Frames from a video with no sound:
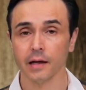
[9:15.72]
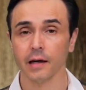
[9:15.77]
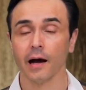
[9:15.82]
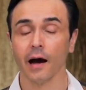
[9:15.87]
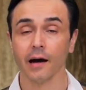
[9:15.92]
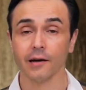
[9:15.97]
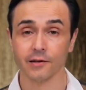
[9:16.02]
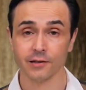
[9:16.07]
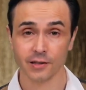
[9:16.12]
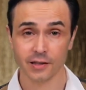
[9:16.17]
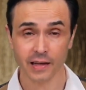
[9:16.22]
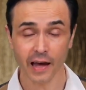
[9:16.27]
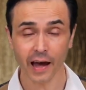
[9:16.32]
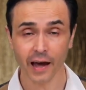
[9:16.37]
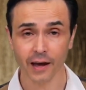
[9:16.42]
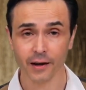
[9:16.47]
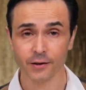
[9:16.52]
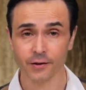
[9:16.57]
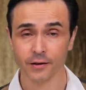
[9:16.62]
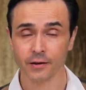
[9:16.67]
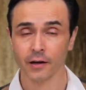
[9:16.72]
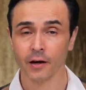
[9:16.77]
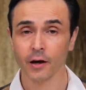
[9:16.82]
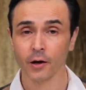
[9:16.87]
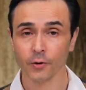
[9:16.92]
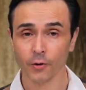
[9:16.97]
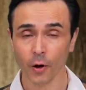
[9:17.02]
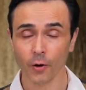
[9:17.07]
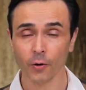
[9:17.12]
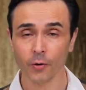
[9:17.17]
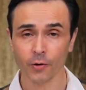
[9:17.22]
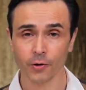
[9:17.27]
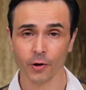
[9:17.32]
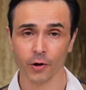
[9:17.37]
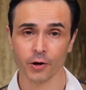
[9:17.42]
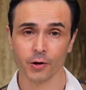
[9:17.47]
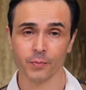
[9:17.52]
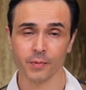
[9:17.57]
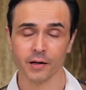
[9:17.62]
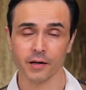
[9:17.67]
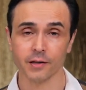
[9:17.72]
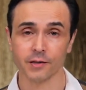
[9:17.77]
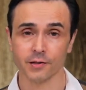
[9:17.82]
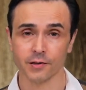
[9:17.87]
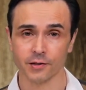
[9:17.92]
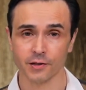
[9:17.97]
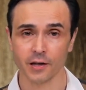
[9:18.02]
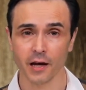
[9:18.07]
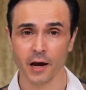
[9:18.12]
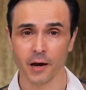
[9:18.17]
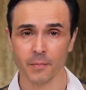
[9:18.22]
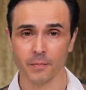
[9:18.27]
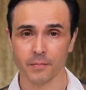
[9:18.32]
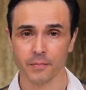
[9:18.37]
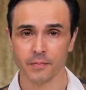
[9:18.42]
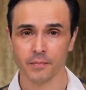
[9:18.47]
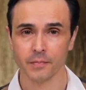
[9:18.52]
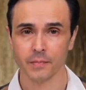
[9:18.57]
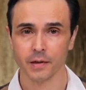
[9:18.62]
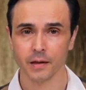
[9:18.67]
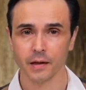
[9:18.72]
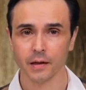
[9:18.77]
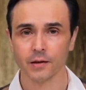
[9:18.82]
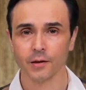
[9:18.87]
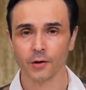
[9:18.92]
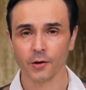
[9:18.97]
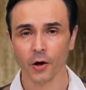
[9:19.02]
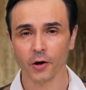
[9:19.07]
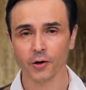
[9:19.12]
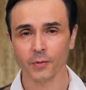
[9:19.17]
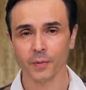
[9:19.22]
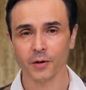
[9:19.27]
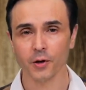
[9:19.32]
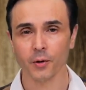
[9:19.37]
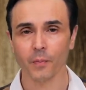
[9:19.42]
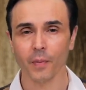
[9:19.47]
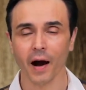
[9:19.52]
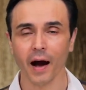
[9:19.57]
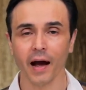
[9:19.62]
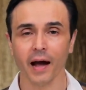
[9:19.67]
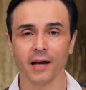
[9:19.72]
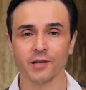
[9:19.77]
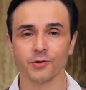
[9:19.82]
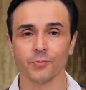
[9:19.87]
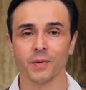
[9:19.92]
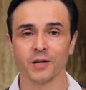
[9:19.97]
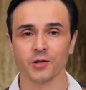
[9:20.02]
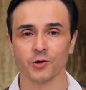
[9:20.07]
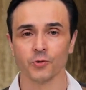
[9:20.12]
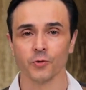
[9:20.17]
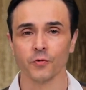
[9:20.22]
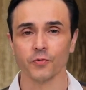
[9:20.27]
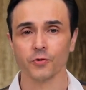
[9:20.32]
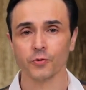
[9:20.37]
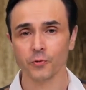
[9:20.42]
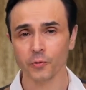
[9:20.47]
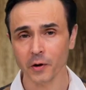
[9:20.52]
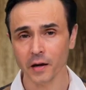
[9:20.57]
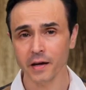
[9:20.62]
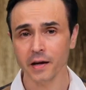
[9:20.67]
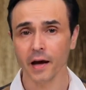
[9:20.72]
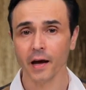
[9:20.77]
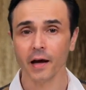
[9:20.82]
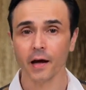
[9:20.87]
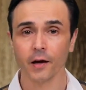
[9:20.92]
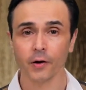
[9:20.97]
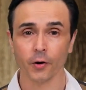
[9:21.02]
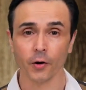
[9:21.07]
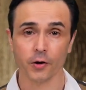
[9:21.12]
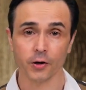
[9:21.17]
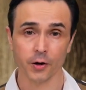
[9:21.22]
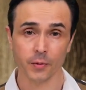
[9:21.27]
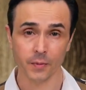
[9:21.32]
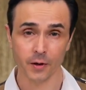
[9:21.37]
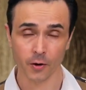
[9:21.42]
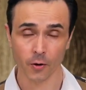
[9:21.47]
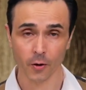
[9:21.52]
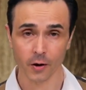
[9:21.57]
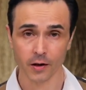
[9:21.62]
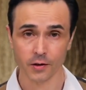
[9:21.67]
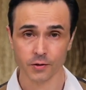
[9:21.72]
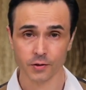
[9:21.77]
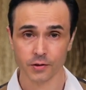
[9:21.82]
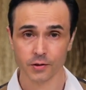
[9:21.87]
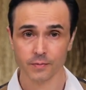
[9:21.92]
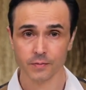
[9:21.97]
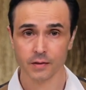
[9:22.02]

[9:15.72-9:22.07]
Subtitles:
understand, not all curcumin is the same. The curcumin you buy has a mixture of 3 curcuminoids.